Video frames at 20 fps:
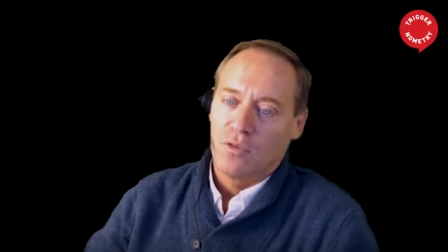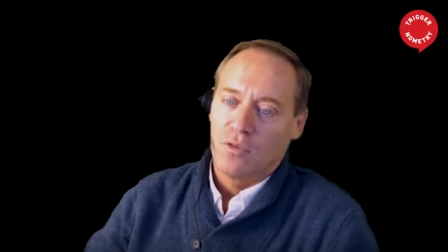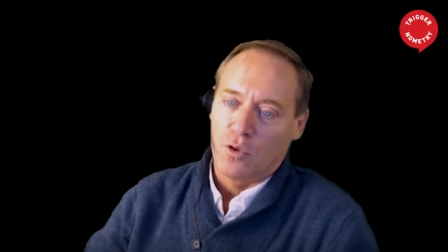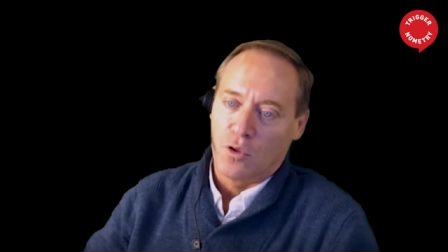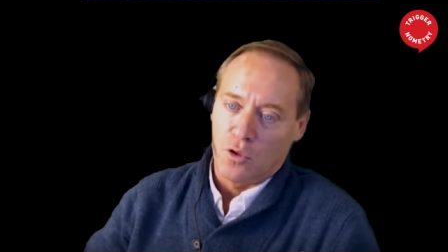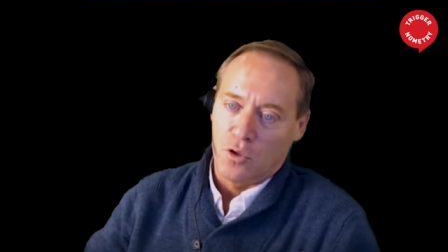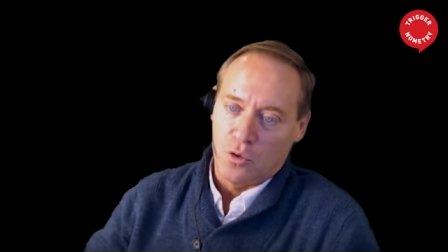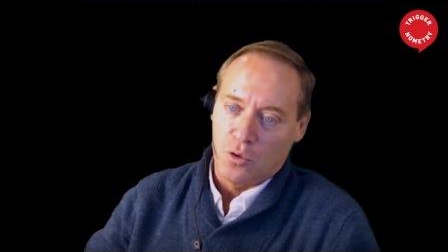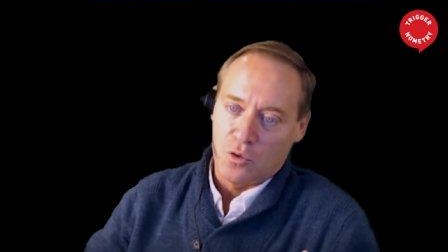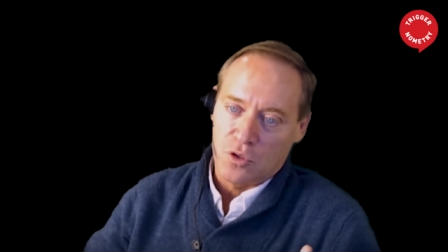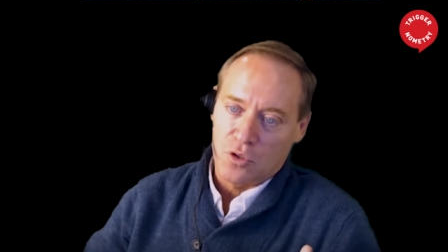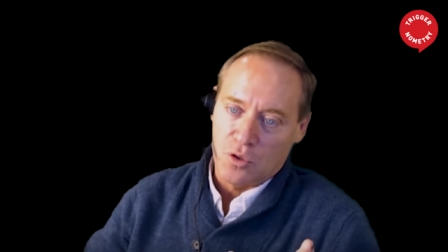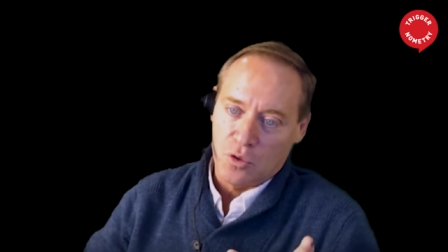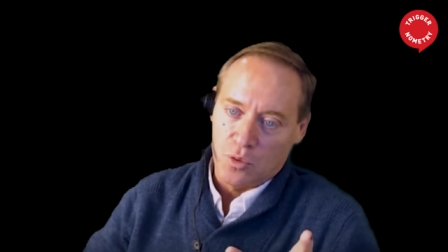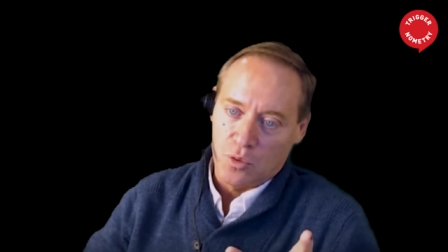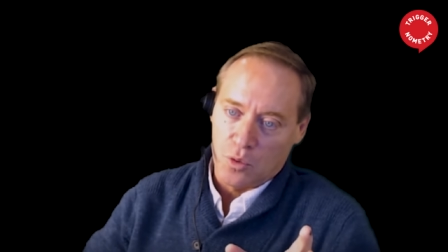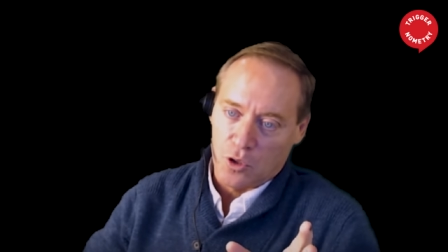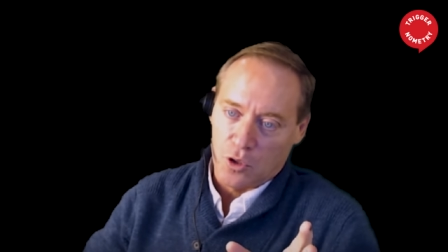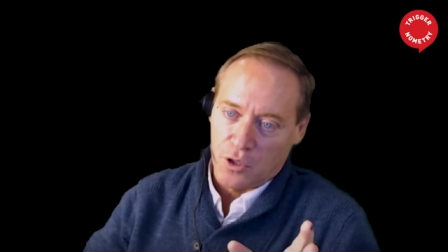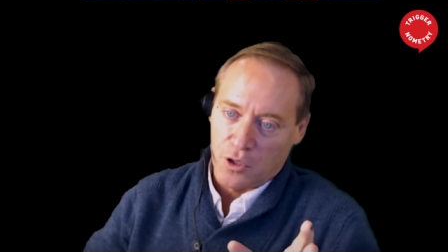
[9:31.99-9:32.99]
for those
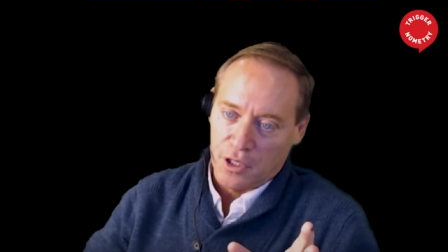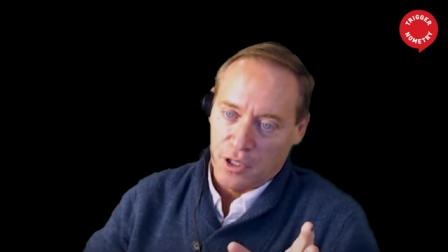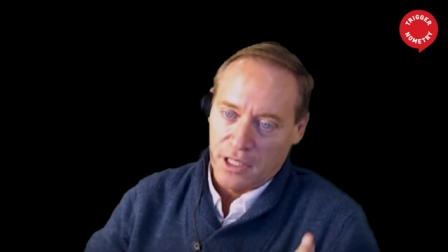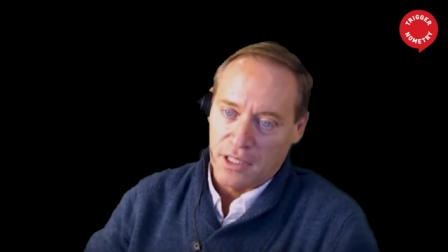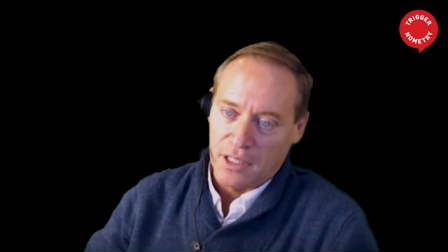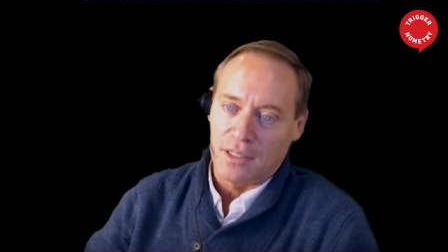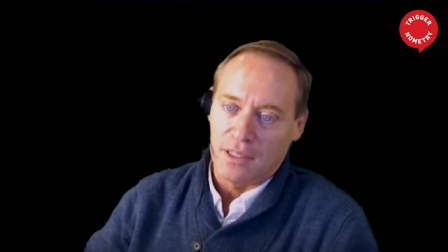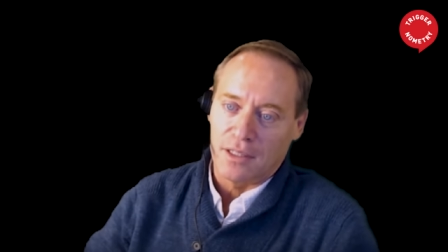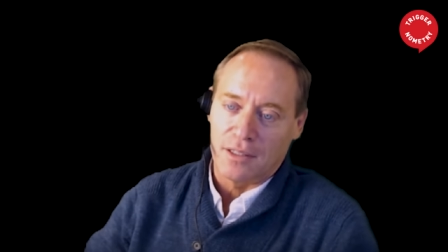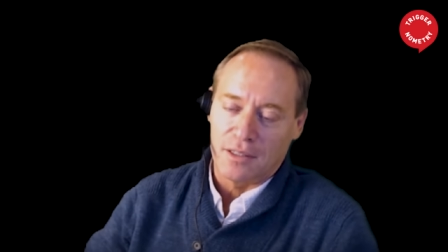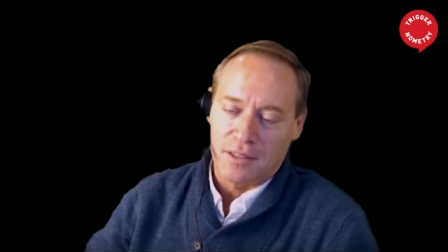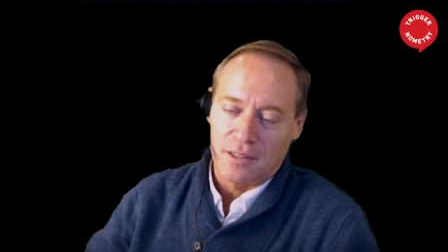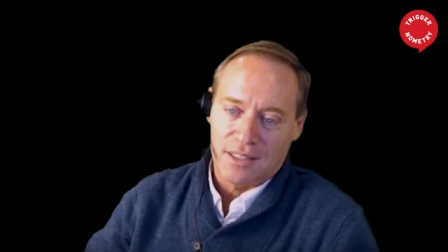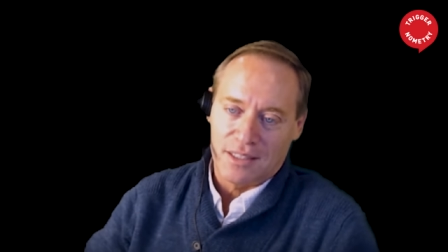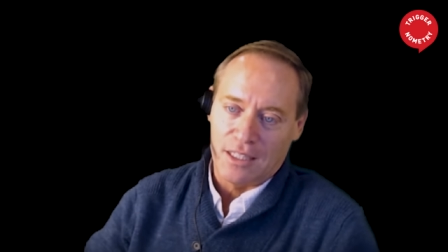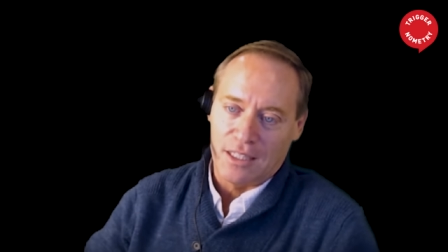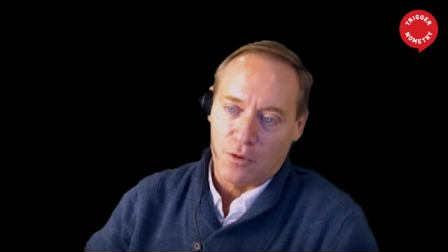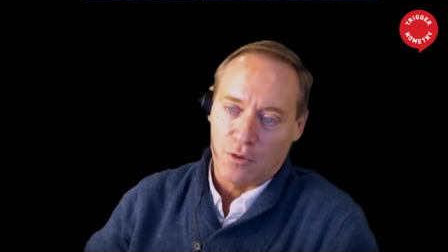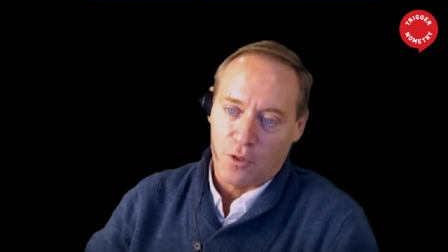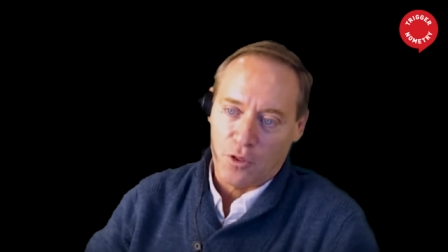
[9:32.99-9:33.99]
who were in
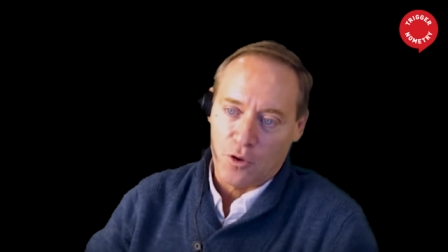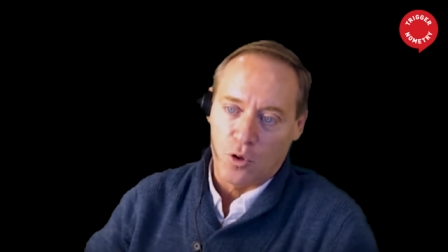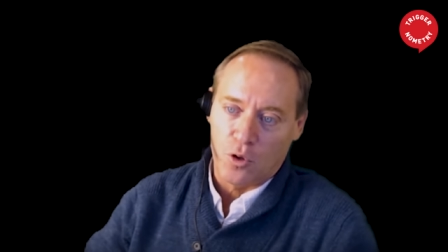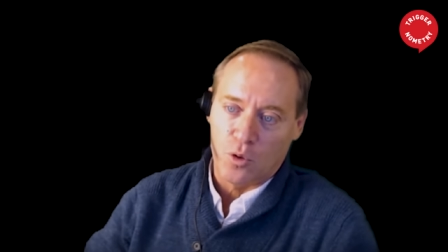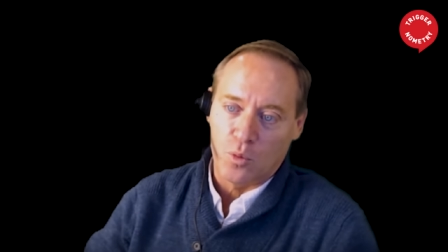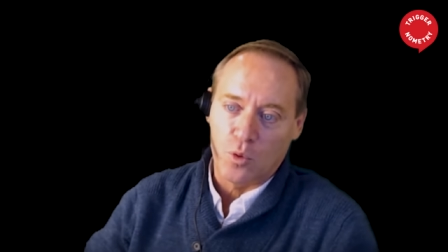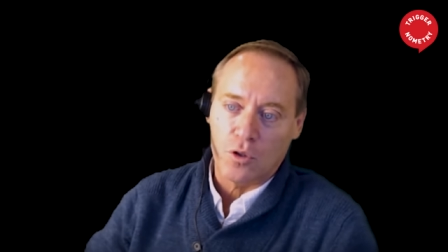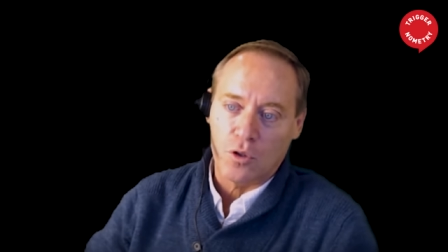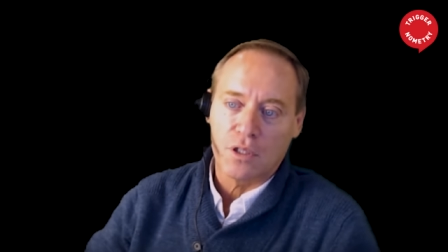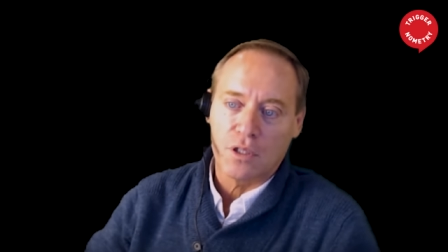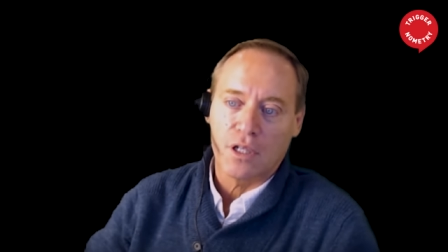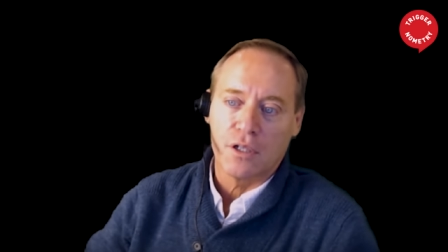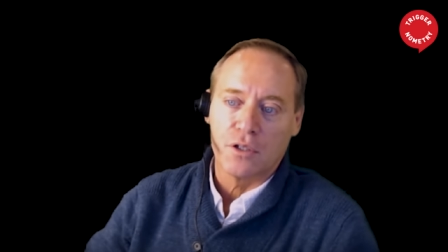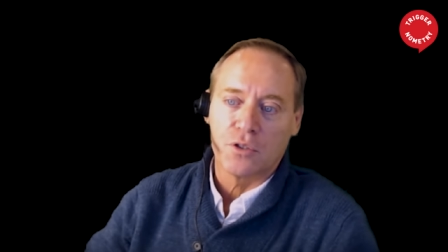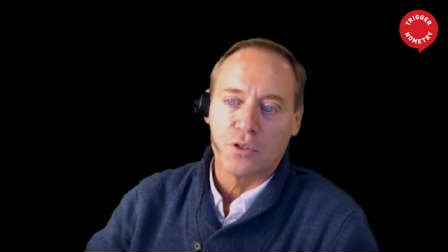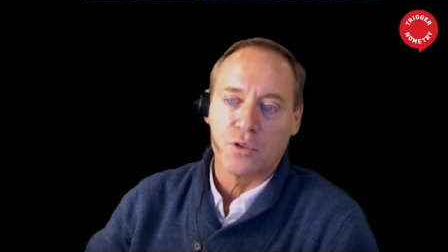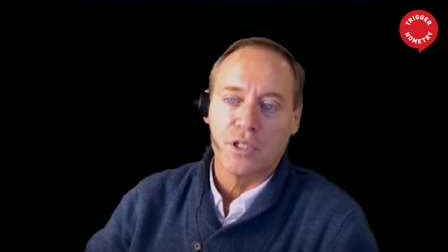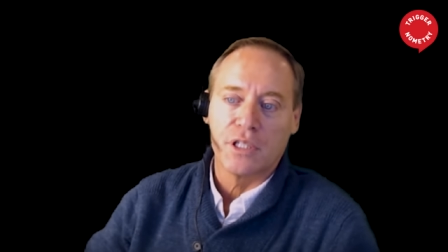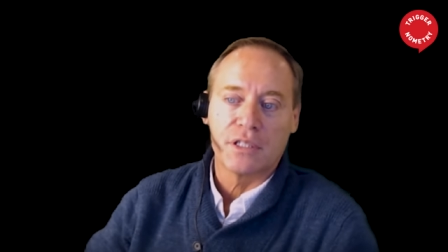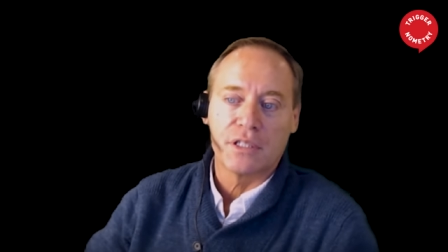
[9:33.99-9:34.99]
you know third world
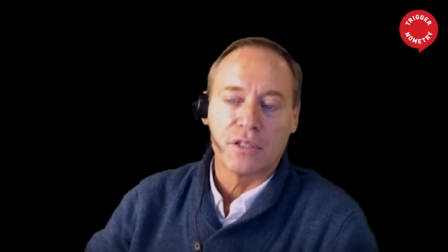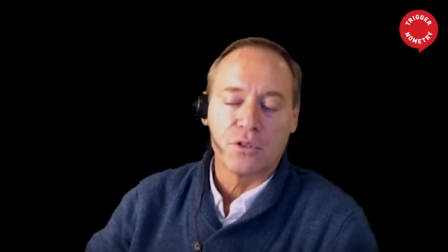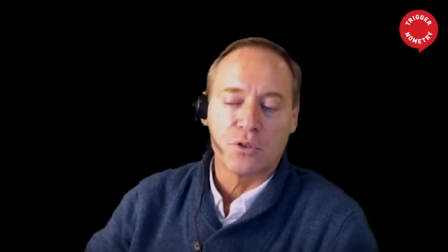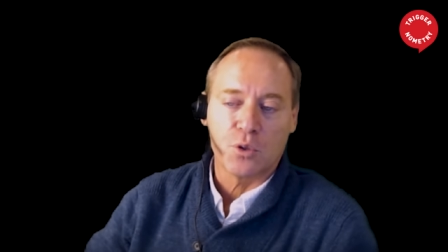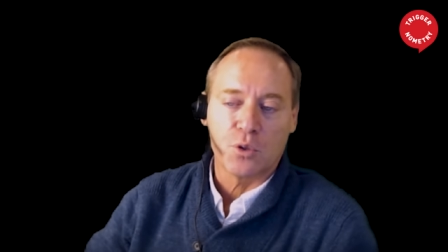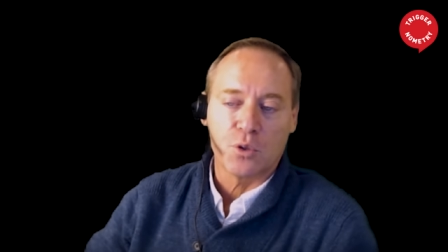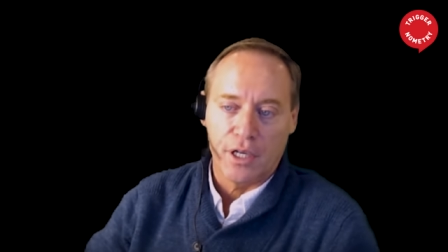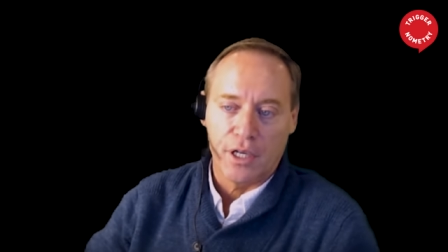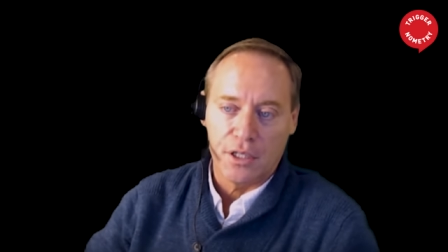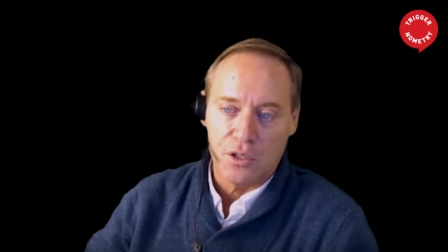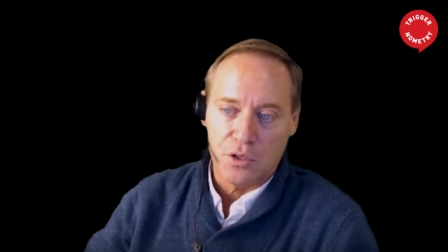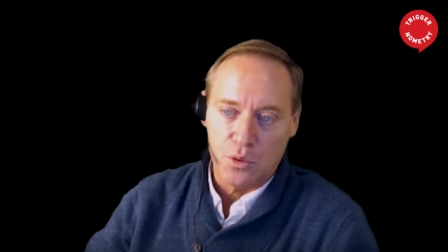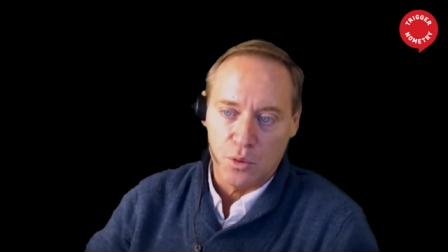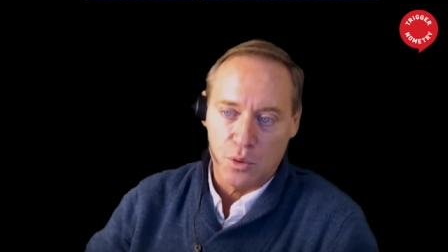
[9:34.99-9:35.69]
countries and trying